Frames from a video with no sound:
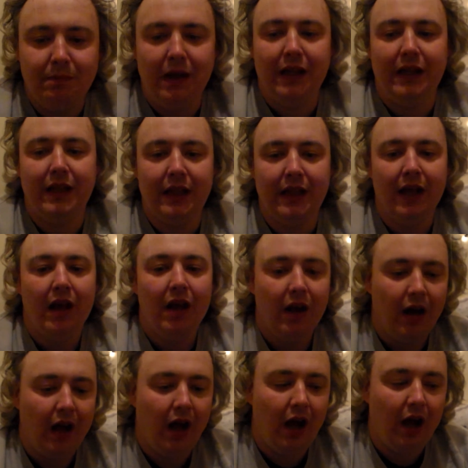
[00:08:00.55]

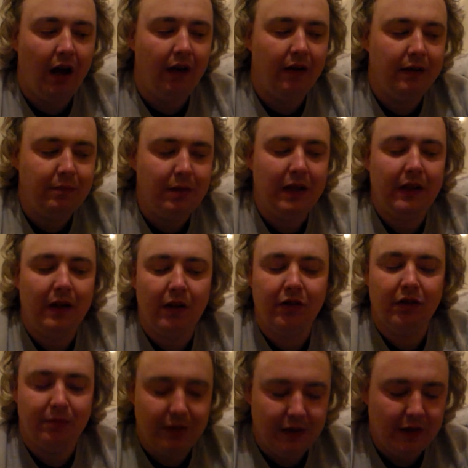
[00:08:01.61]

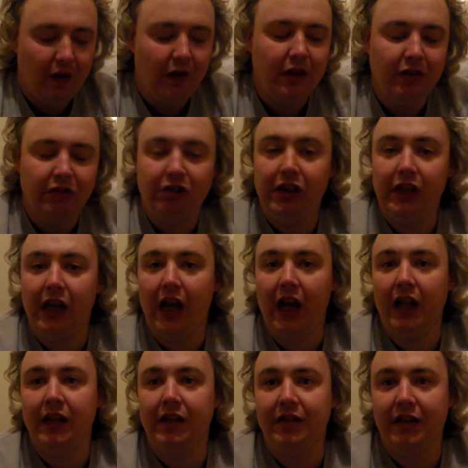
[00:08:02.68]
mythos, the mythology,
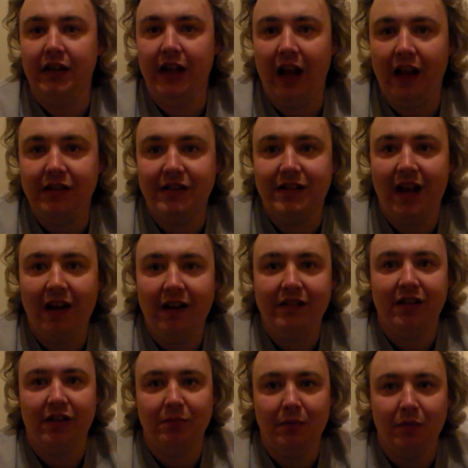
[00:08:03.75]
and the
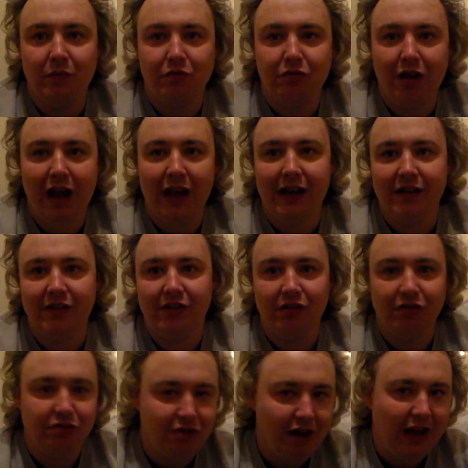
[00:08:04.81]
esotericism of dragons
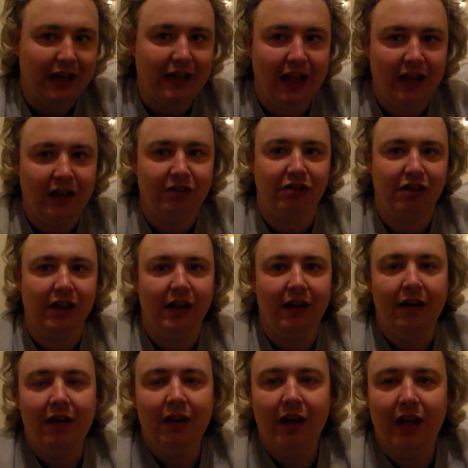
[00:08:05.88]
and dragon energy.
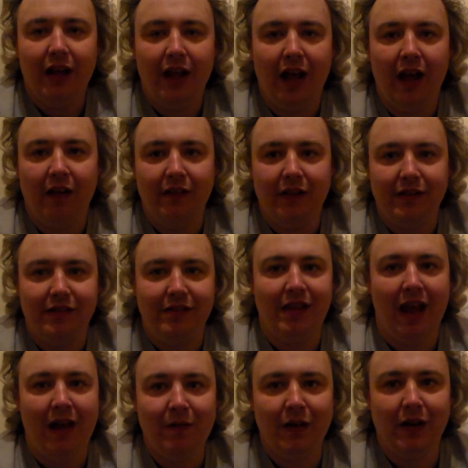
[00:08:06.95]
There's
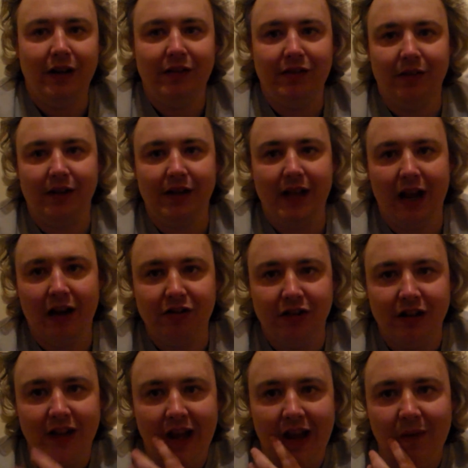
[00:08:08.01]
definitely some
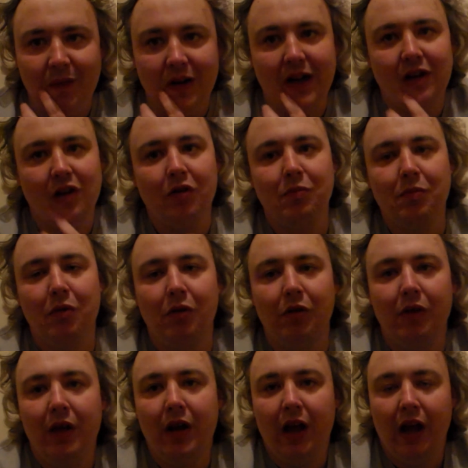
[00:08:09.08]
connection there, and when I know
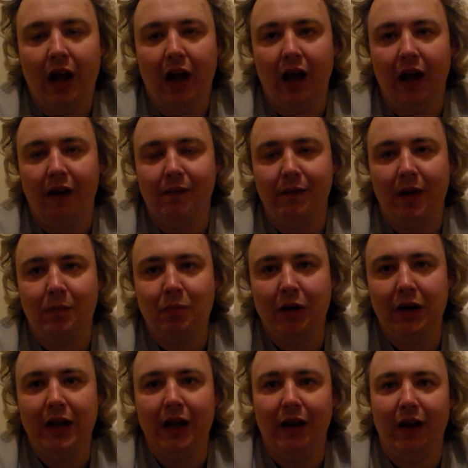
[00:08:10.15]
more, I'll
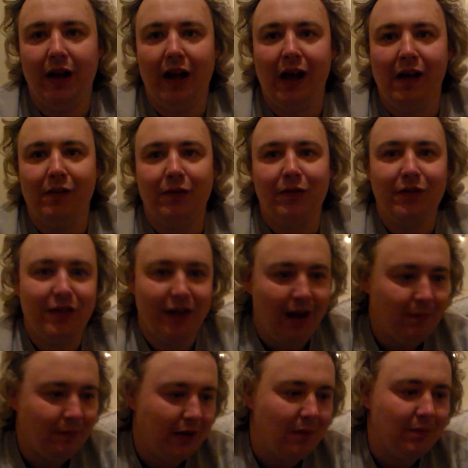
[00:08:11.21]
probably have
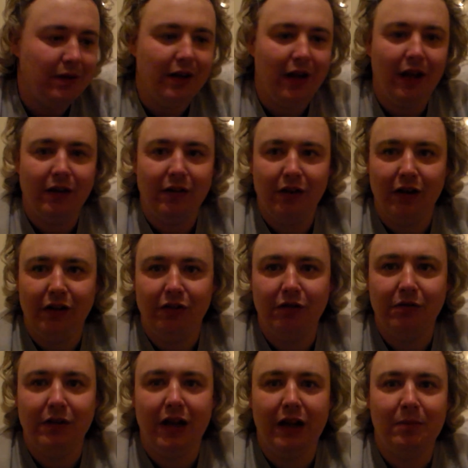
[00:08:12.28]
Sam come and
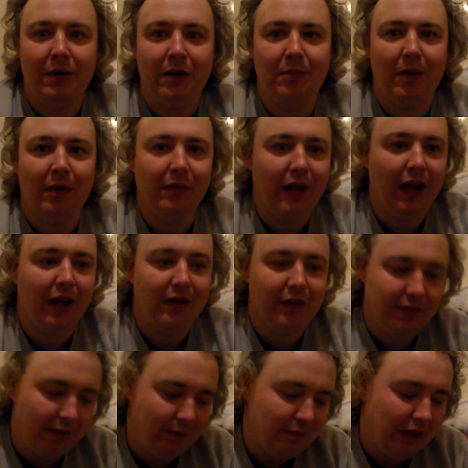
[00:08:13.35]
do a little bit about that at
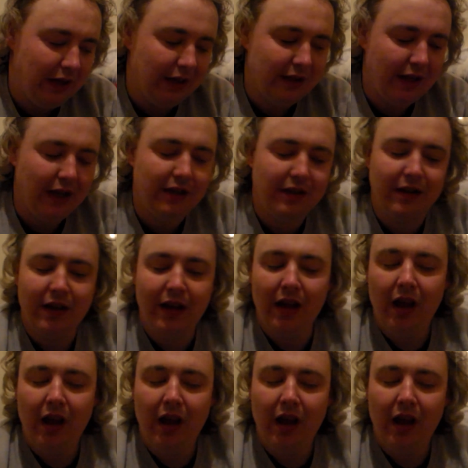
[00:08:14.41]
some later date